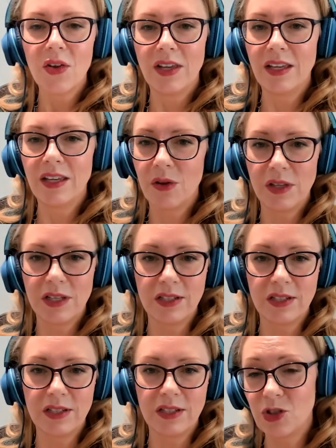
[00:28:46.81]

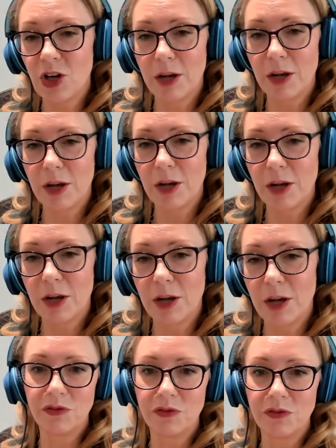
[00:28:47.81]
these jobs are going
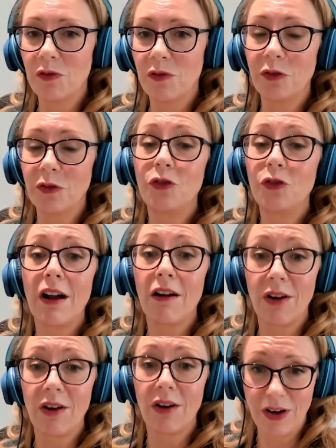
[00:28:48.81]
to evolve
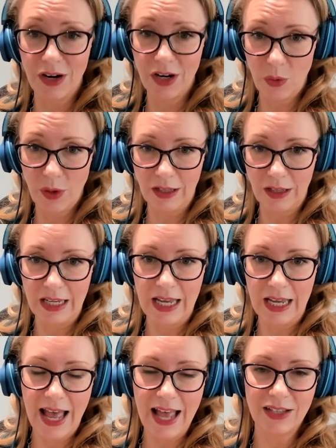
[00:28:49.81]
very, very
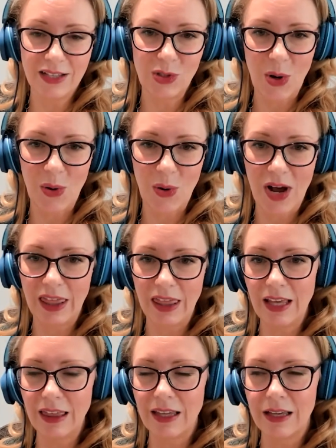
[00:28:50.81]
quickly. And so I
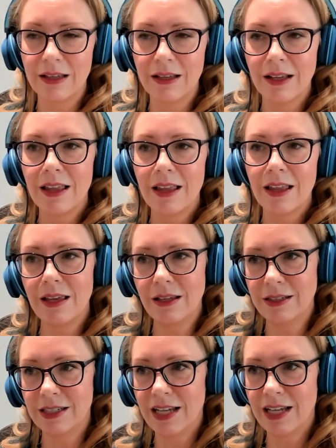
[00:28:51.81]
think the thing
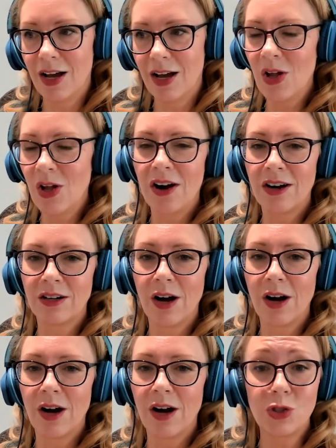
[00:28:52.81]
to tell
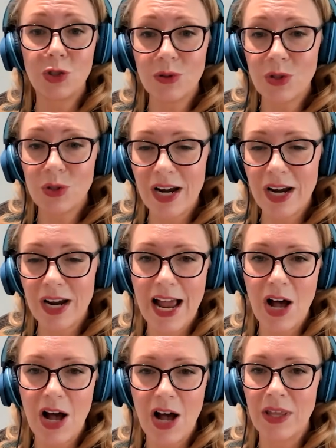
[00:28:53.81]
our students right
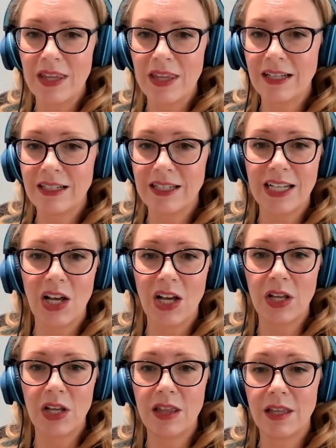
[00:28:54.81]
now, and the thing to tell
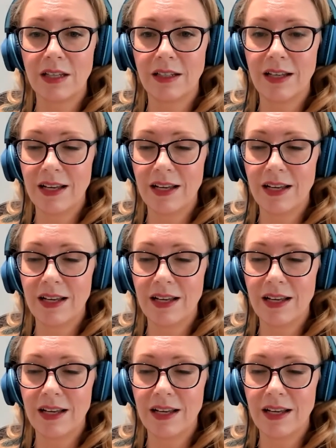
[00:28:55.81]
the